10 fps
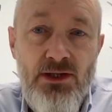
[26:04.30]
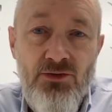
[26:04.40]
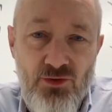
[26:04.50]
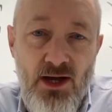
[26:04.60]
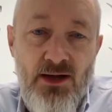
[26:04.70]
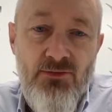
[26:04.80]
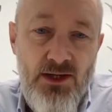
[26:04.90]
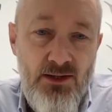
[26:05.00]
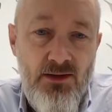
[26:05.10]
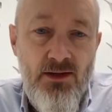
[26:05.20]

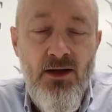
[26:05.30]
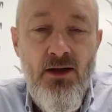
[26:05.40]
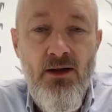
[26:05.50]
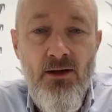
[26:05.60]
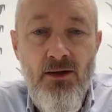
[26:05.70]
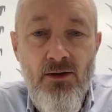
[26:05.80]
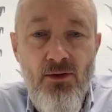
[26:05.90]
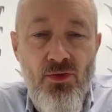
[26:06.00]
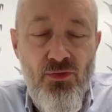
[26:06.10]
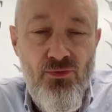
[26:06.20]
driving
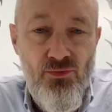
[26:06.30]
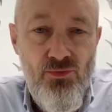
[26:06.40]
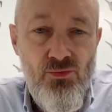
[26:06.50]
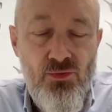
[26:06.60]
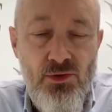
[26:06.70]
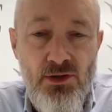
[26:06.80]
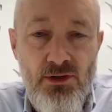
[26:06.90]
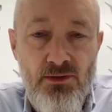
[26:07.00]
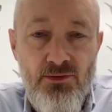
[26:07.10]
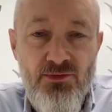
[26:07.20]
through
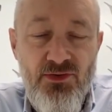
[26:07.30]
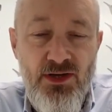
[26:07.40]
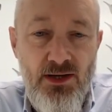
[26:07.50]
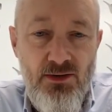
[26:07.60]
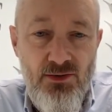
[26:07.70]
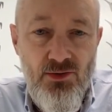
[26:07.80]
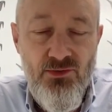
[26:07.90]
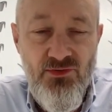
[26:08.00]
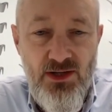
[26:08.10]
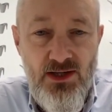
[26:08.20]

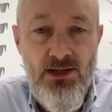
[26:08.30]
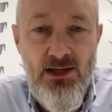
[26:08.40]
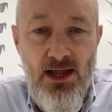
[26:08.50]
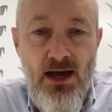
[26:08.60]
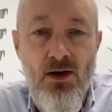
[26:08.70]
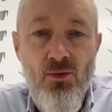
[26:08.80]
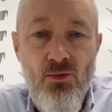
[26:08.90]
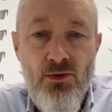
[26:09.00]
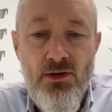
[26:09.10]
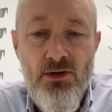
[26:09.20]
scenarios that allow
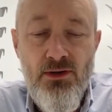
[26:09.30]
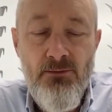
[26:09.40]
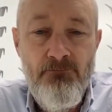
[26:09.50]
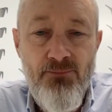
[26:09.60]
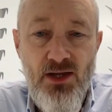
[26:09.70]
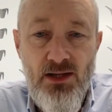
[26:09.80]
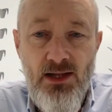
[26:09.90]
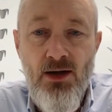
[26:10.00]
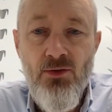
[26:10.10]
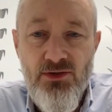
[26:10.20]

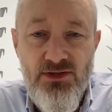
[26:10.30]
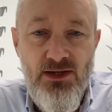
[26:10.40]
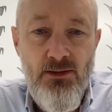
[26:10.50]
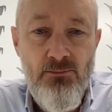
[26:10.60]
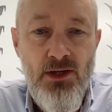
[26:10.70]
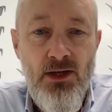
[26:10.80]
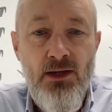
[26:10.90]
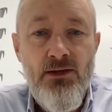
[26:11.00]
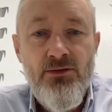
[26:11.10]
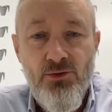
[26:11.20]
the team
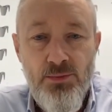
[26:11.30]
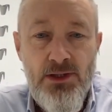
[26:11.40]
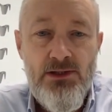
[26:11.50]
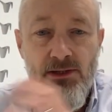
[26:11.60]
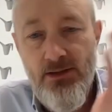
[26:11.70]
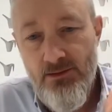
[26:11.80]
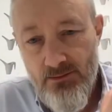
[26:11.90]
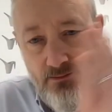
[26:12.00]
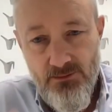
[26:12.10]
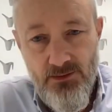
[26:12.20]
to quickly
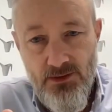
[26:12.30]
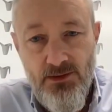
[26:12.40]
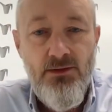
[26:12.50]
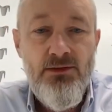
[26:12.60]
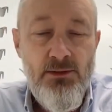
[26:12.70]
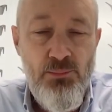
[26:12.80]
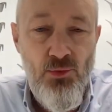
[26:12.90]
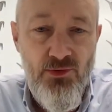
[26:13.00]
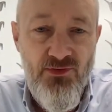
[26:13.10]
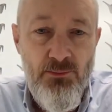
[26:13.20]

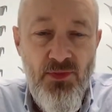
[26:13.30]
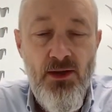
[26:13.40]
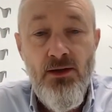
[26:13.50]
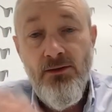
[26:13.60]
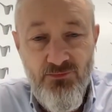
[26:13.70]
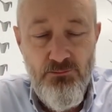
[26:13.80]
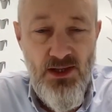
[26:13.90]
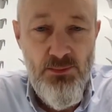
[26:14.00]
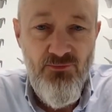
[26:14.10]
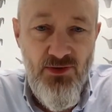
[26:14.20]
deploy something,
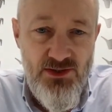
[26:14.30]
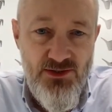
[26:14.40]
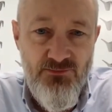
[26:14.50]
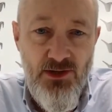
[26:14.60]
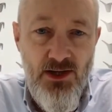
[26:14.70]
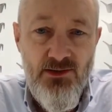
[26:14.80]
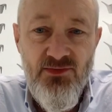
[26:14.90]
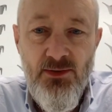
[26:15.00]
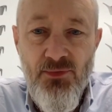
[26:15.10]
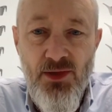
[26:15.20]
maybe feature flag
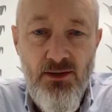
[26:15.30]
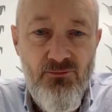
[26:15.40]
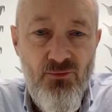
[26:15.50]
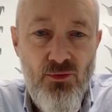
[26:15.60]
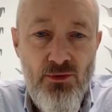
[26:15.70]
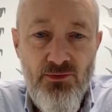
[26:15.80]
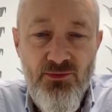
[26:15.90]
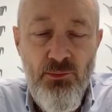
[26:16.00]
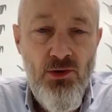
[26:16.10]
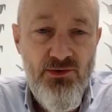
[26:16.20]
something for a
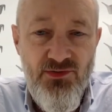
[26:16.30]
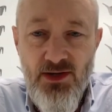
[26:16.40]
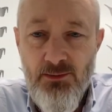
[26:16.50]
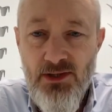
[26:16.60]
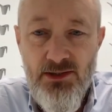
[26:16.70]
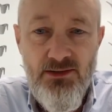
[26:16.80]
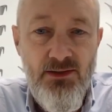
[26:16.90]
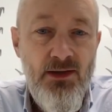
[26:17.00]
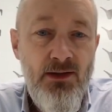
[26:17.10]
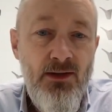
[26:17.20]
smaller segment,
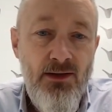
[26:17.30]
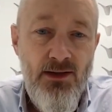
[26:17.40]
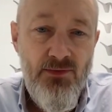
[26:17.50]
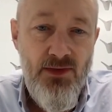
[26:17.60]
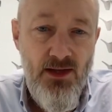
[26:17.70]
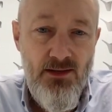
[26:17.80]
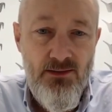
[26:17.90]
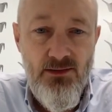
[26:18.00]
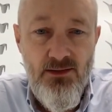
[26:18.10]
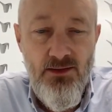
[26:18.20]
and then